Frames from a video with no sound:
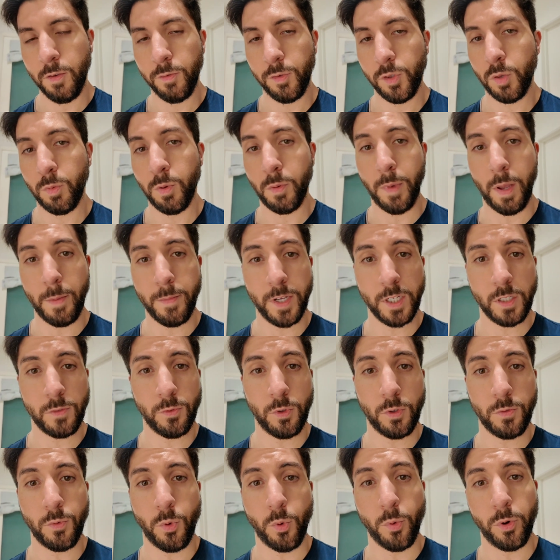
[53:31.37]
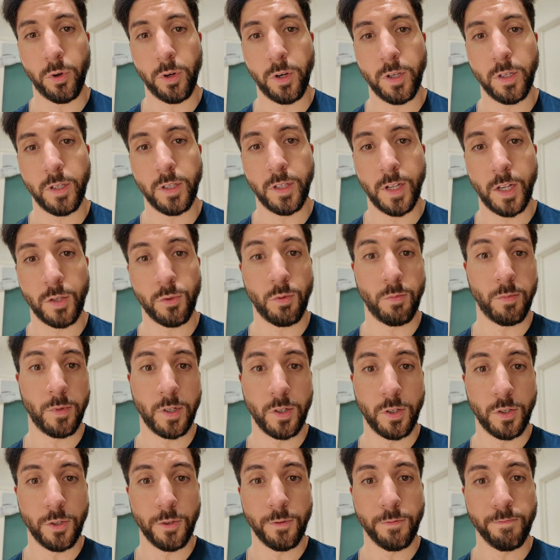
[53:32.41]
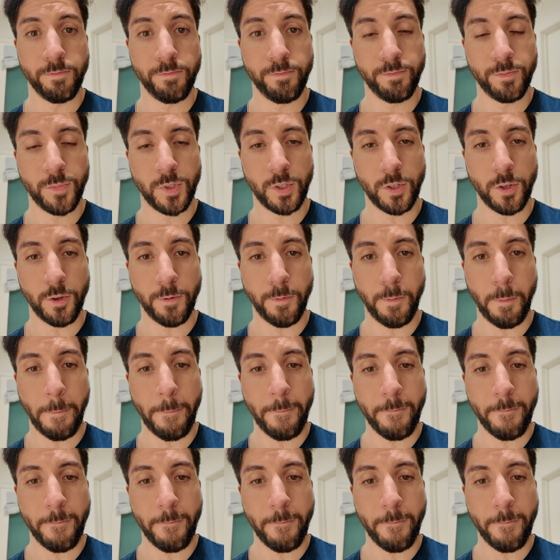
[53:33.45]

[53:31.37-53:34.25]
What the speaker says: to put my best foot forward, and that's what I'm going to do. So